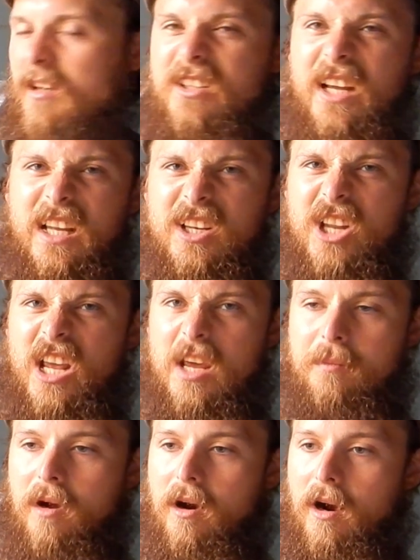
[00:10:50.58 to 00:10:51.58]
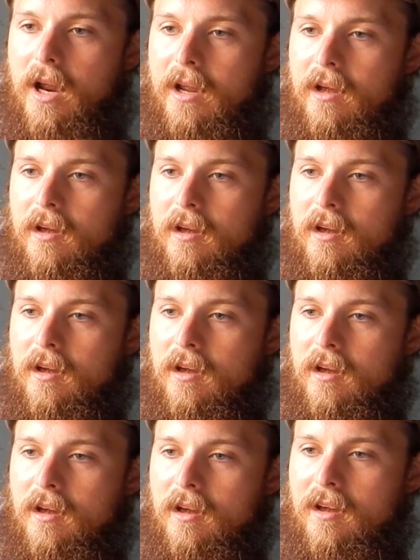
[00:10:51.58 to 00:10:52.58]
Digging deep. All right.
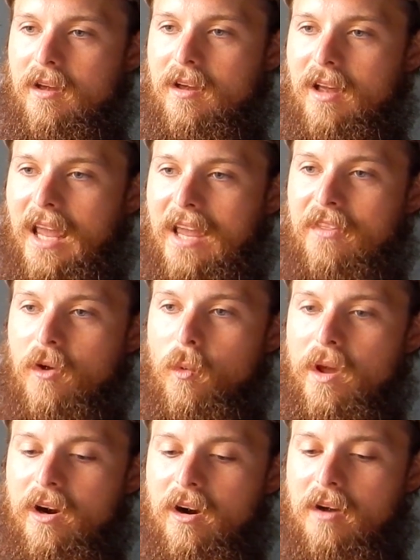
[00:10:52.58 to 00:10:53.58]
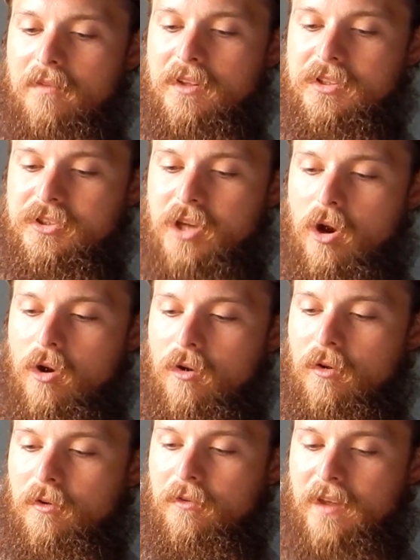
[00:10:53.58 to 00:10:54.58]
And the winner of the
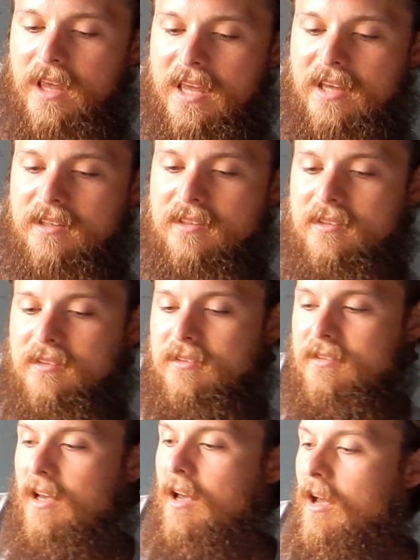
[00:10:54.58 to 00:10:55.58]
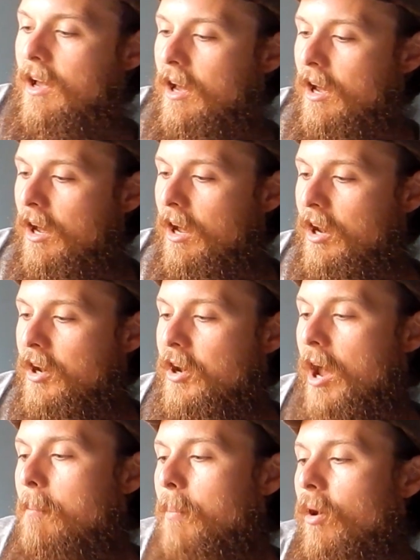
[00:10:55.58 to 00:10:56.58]
stove is
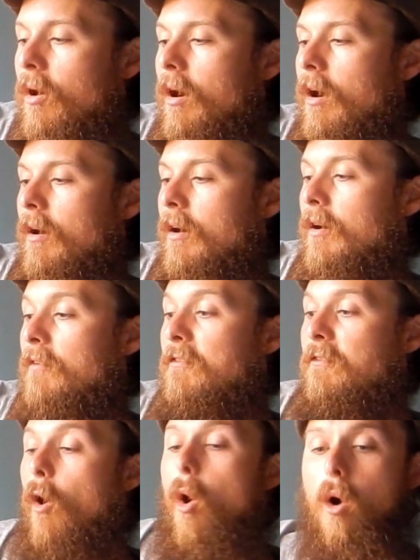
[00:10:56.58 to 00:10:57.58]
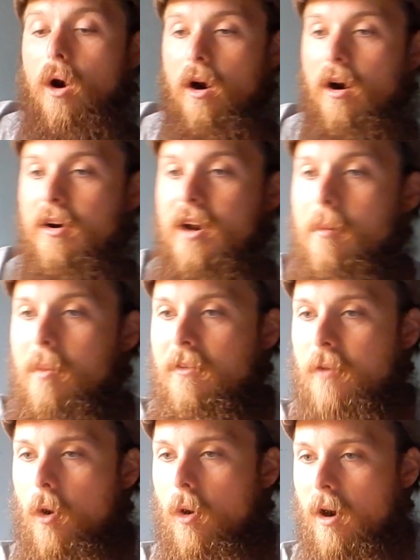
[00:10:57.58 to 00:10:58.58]
number 4. Number
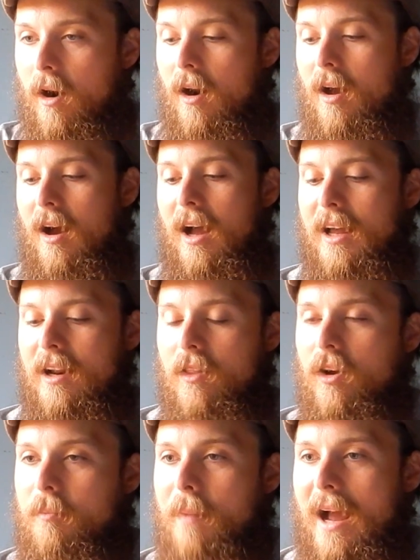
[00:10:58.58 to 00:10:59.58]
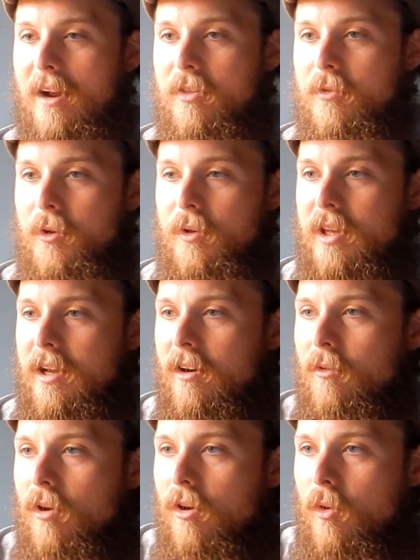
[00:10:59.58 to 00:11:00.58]
4. I got to look back through here
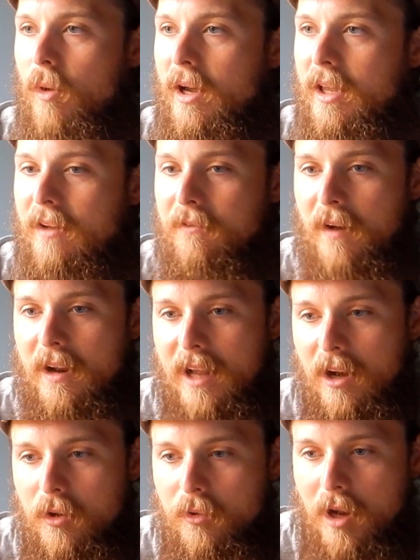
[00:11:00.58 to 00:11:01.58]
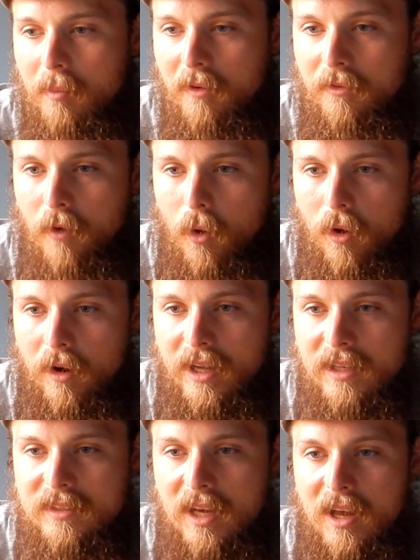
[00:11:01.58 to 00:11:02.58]
real quick and find out who number 4
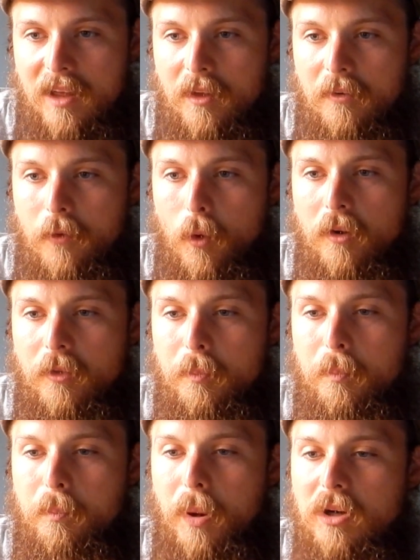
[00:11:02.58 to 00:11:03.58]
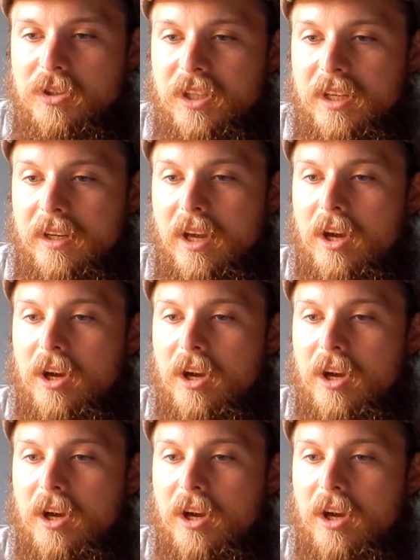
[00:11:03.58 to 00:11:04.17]
is. The 4th person